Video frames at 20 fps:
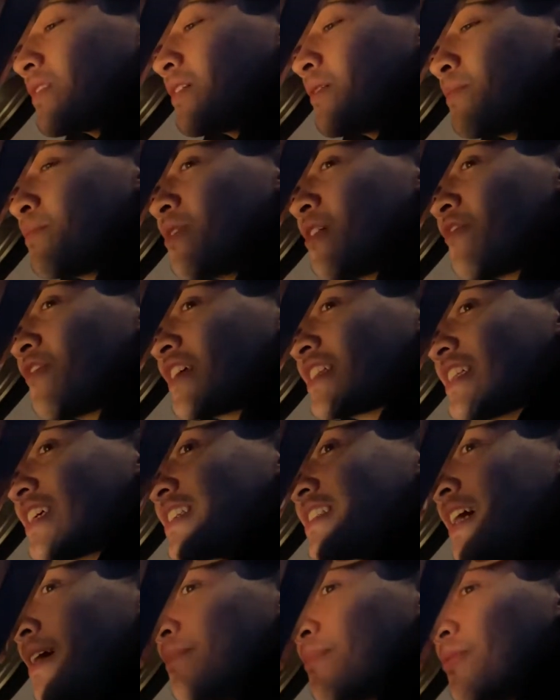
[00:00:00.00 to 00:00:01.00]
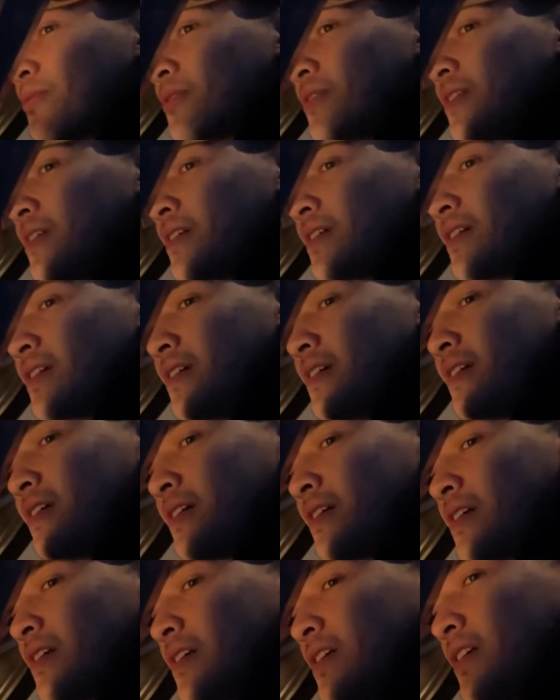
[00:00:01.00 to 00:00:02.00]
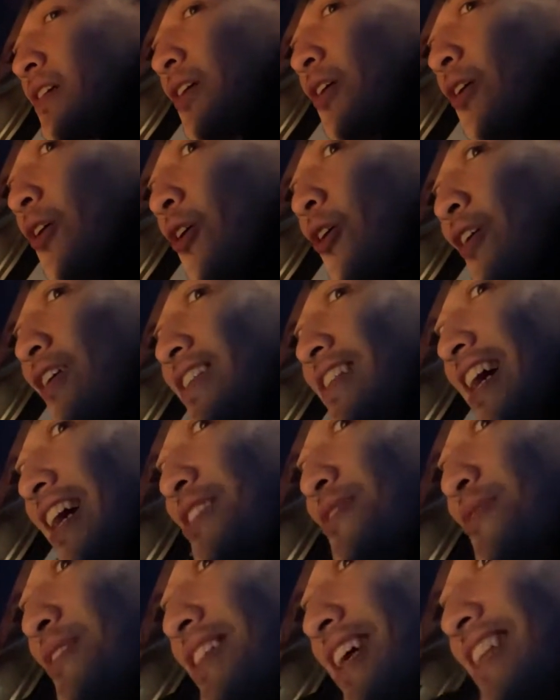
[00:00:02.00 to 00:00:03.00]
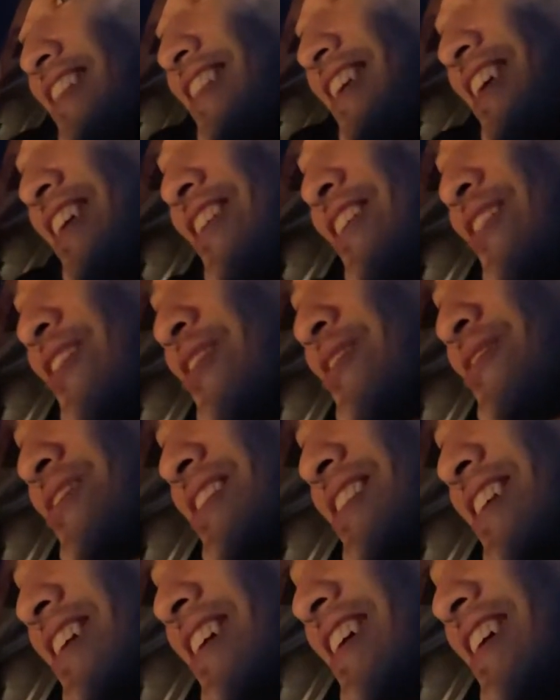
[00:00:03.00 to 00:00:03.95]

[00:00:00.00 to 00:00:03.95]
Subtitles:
Perfect example. Oh, and that's where that thing goes.